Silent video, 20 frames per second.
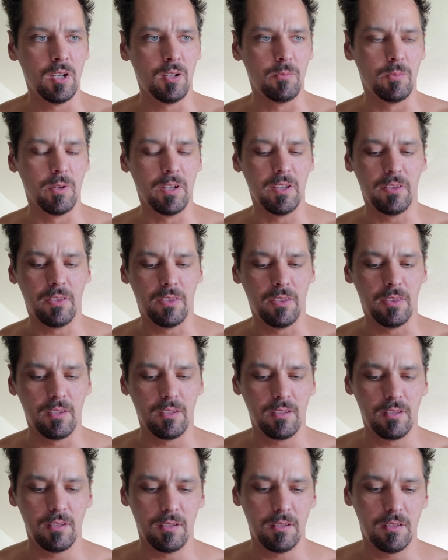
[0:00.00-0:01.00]
with
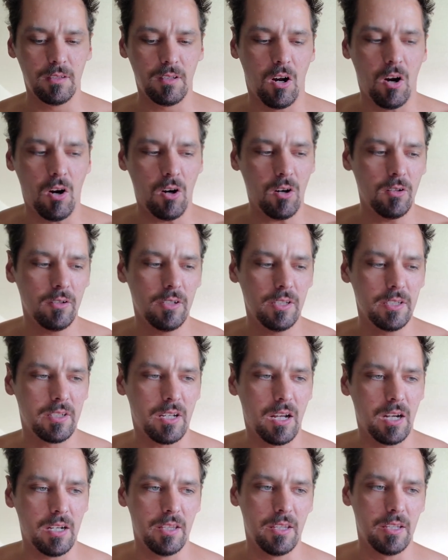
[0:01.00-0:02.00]
art, it's
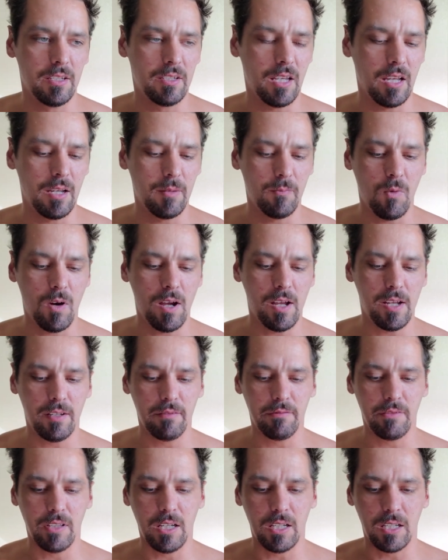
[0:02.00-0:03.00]
kind of the same way
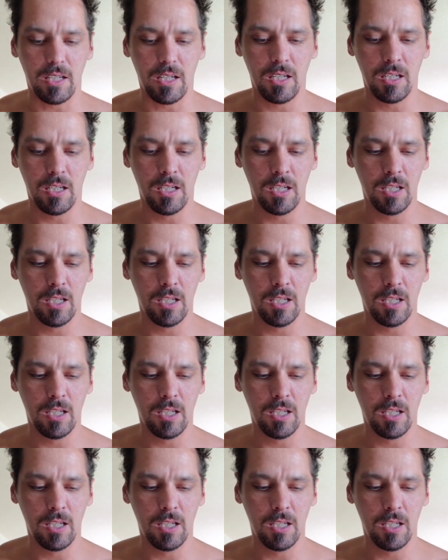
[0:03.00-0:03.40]
of like,